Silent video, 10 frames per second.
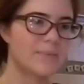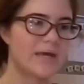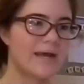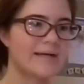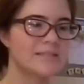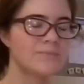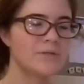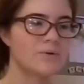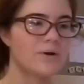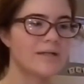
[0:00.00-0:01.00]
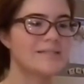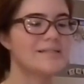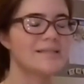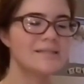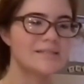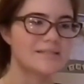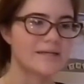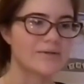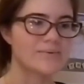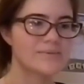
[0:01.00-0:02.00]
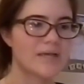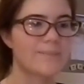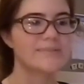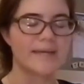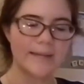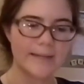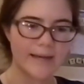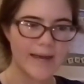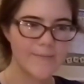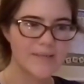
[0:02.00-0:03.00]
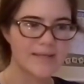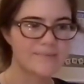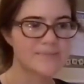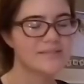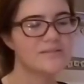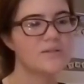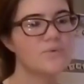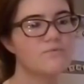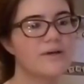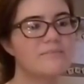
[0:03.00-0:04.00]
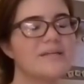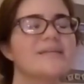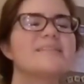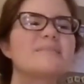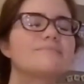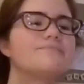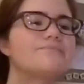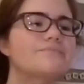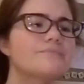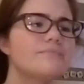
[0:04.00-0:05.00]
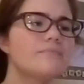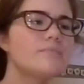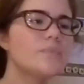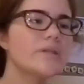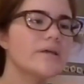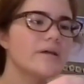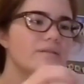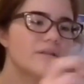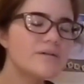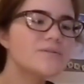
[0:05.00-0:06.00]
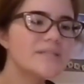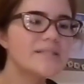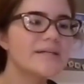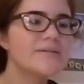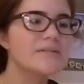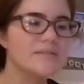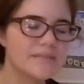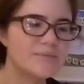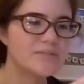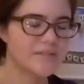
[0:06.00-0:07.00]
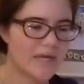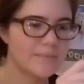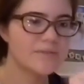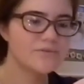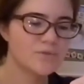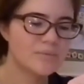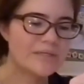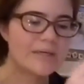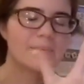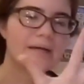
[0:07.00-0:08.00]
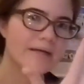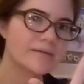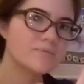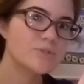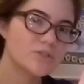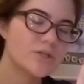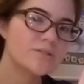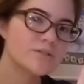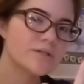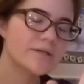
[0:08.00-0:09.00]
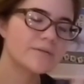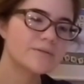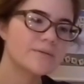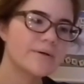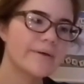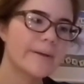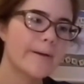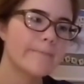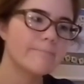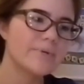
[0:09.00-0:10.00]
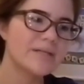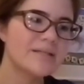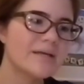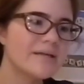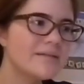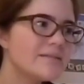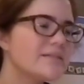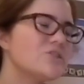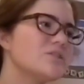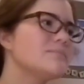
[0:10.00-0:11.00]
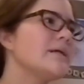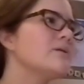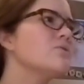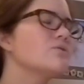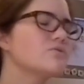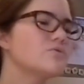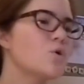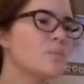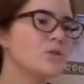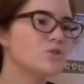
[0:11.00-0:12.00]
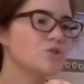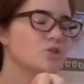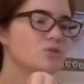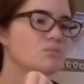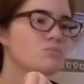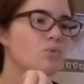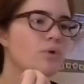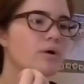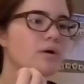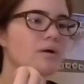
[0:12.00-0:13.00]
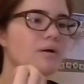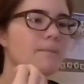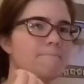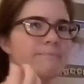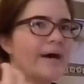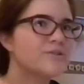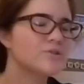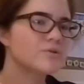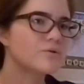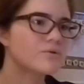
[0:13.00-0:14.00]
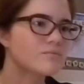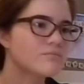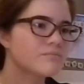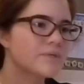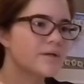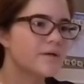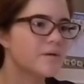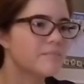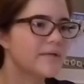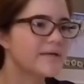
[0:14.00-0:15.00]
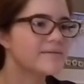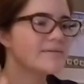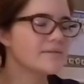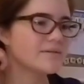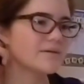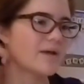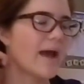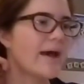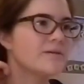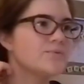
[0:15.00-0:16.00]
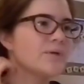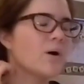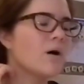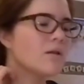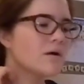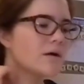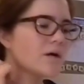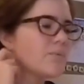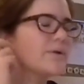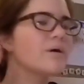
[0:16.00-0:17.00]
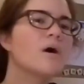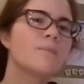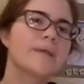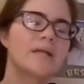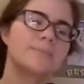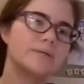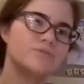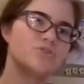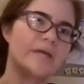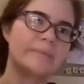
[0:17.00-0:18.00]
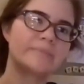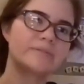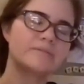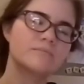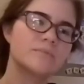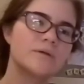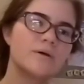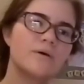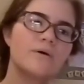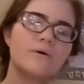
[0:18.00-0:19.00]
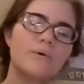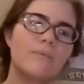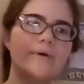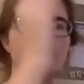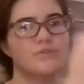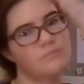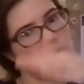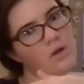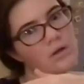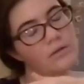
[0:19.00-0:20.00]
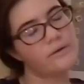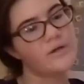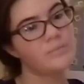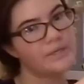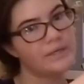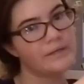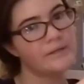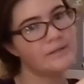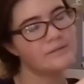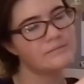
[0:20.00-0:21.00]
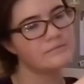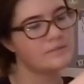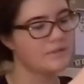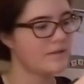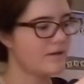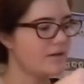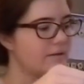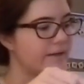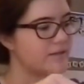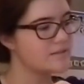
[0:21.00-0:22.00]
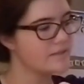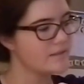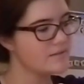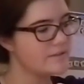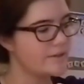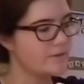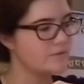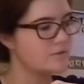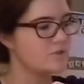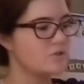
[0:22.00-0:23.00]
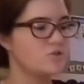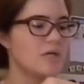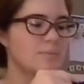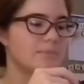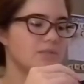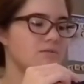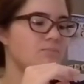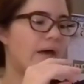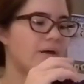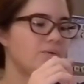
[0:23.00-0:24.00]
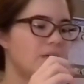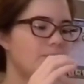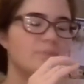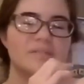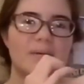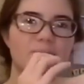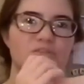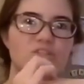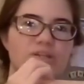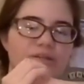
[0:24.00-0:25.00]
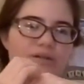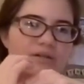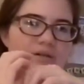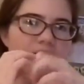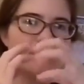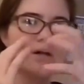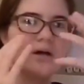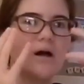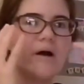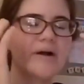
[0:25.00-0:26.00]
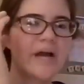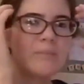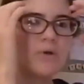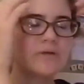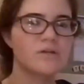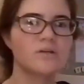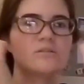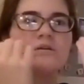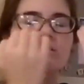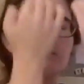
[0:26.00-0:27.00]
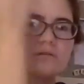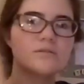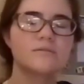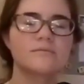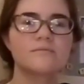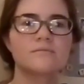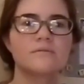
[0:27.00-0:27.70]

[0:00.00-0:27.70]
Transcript: But as I went on and did the details, I was happy that it was so fun, because the little details, it was time consuming and my hand would start to hurt. But in the end, it just made it look so much more magical. Because as we are all made up of shapes. Whether small or big, like skin cells, or just shapes piled up on top of each other. Our eyeballs are circles,